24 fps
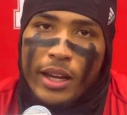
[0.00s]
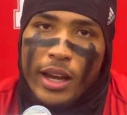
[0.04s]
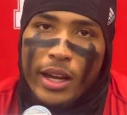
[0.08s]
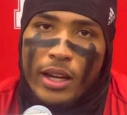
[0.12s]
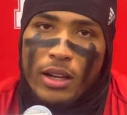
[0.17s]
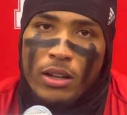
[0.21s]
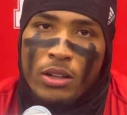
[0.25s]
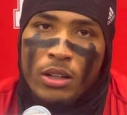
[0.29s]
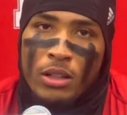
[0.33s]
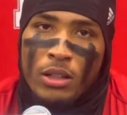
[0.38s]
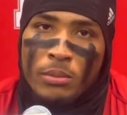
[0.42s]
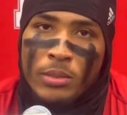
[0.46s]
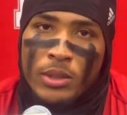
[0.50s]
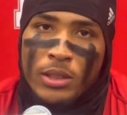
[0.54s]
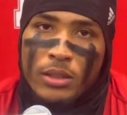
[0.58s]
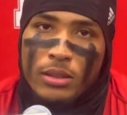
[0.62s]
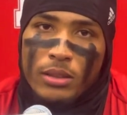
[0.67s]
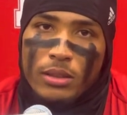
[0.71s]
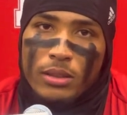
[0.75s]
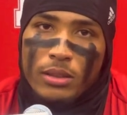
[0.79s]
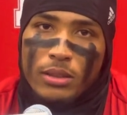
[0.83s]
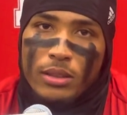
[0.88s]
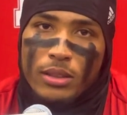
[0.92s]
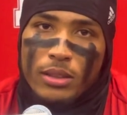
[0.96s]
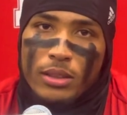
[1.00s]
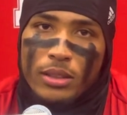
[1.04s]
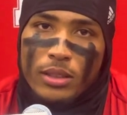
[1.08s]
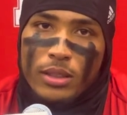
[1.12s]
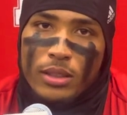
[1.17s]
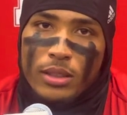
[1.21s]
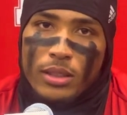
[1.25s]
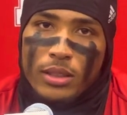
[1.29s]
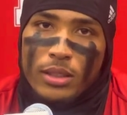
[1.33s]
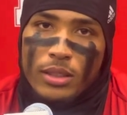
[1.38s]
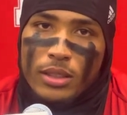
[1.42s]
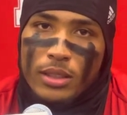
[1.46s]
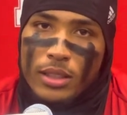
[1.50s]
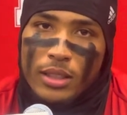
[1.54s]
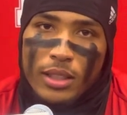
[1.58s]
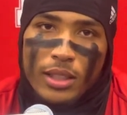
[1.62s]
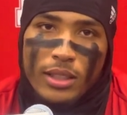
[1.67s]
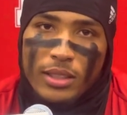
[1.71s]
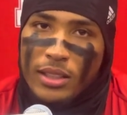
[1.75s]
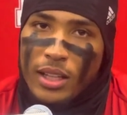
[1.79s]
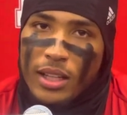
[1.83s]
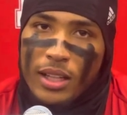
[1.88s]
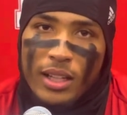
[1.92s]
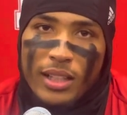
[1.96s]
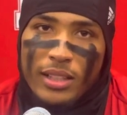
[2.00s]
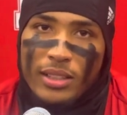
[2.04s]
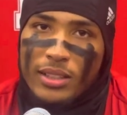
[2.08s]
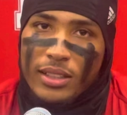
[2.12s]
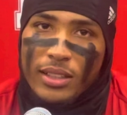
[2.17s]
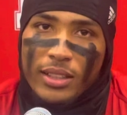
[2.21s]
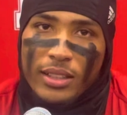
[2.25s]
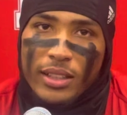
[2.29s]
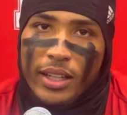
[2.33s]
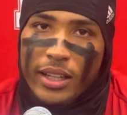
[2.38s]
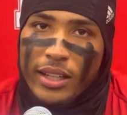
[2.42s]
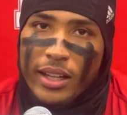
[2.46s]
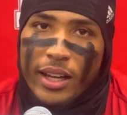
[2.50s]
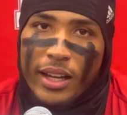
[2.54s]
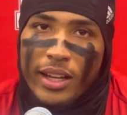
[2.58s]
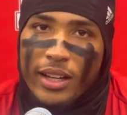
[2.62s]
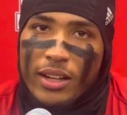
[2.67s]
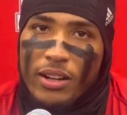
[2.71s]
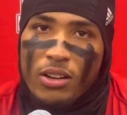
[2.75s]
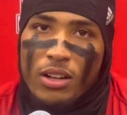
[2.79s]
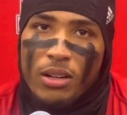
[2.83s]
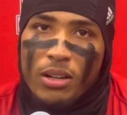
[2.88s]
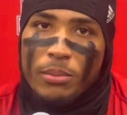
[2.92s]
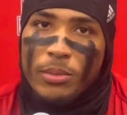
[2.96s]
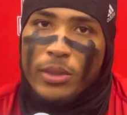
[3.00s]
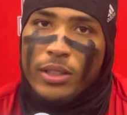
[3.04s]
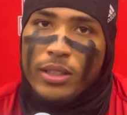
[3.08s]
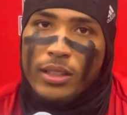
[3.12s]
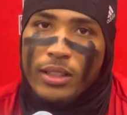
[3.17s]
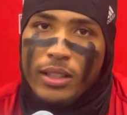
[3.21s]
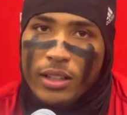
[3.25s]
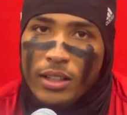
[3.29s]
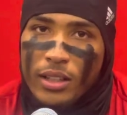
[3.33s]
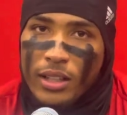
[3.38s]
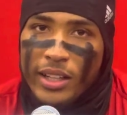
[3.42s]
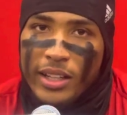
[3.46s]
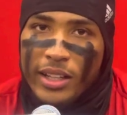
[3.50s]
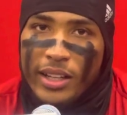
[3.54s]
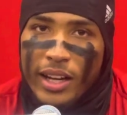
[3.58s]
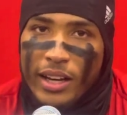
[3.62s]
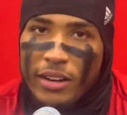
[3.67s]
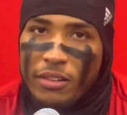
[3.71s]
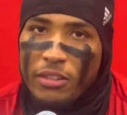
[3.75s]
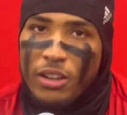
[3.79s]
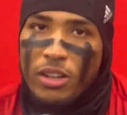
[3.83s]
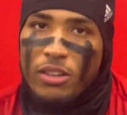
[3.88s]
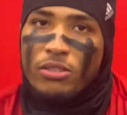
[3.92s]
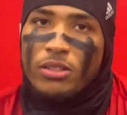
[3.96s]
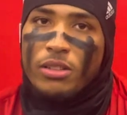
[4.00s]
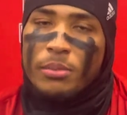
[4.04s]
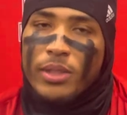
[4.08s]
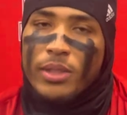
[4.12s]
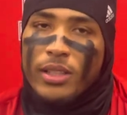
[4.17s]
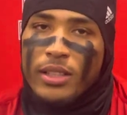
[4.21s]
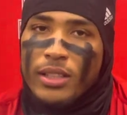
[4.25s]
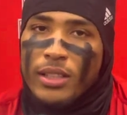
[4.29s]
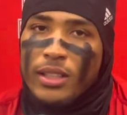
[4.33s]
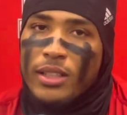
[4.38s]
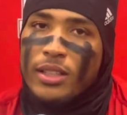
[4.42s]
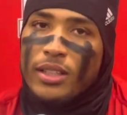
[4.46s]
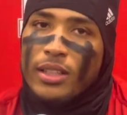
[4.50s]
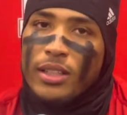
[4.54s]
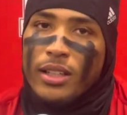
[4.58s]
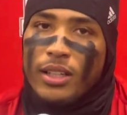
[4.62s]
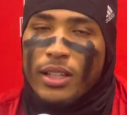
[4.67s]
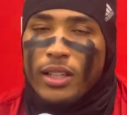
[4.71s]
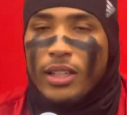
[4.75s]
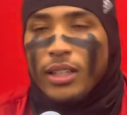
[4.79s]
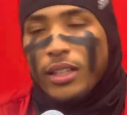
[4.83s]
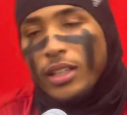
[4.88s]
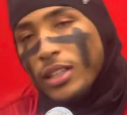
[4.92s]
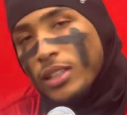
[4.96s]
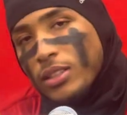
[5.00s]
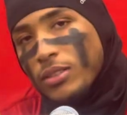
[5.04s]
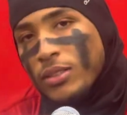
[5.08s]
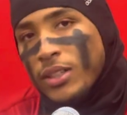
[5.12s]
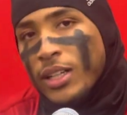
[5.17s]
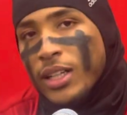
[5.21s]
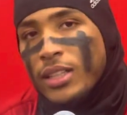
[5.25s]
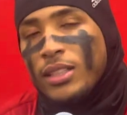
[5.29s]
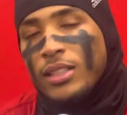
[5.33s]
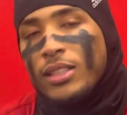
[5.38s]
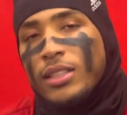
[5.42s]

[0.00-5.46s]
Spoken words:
They can't guard me. That's all I seen. They can't guard me. Or they can't run with me. That's what I